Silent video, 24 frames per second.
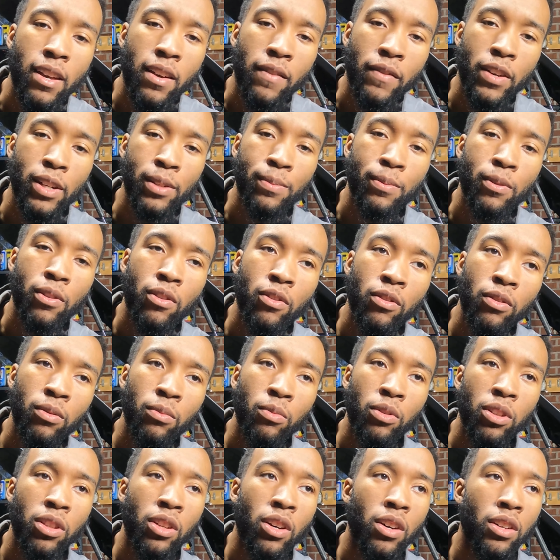Facebook group
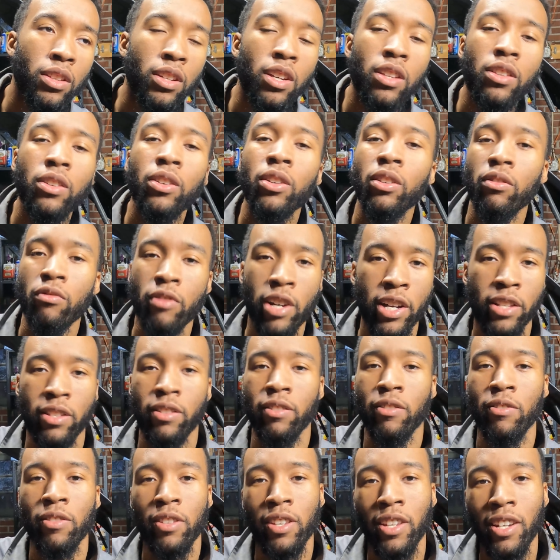with all the other hood rats in
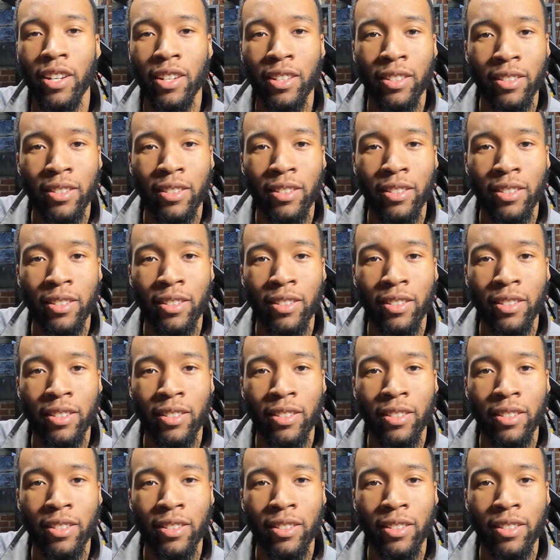your city.